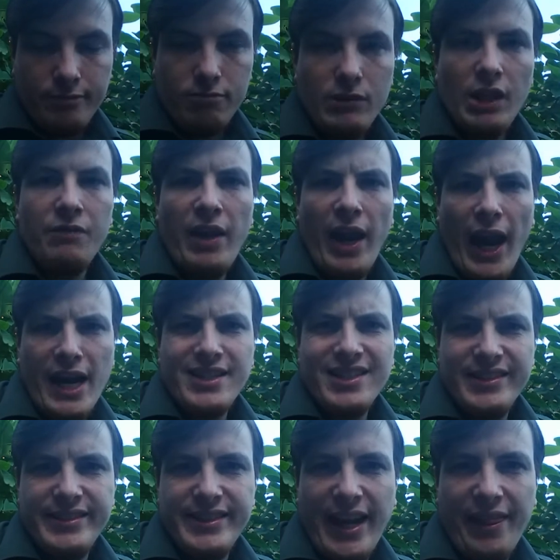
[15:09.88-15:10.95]
They
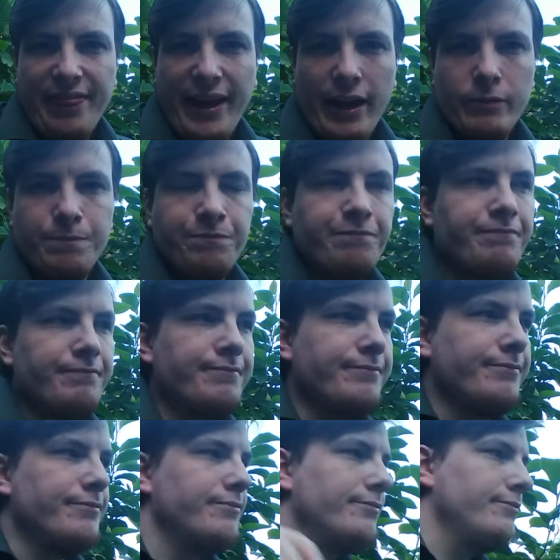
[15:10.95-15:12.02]
actually said that.
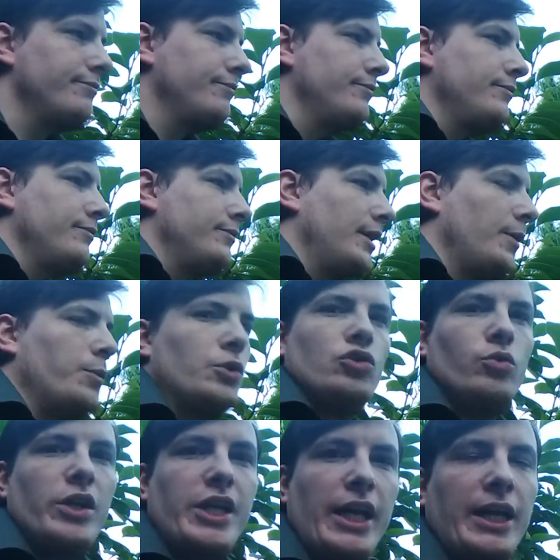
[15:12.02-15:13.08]
It
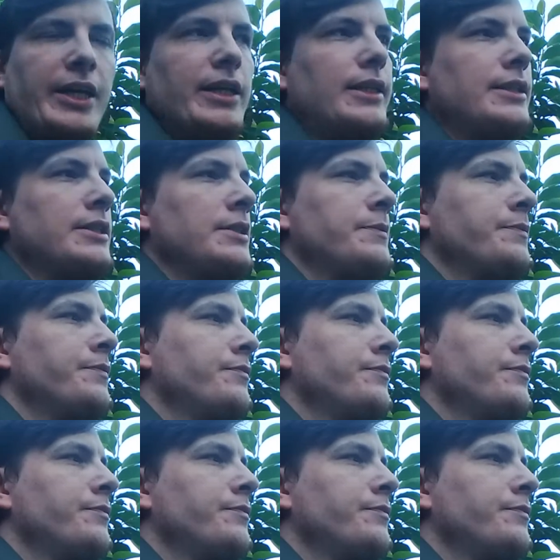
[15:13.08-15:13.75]
was ridiculous.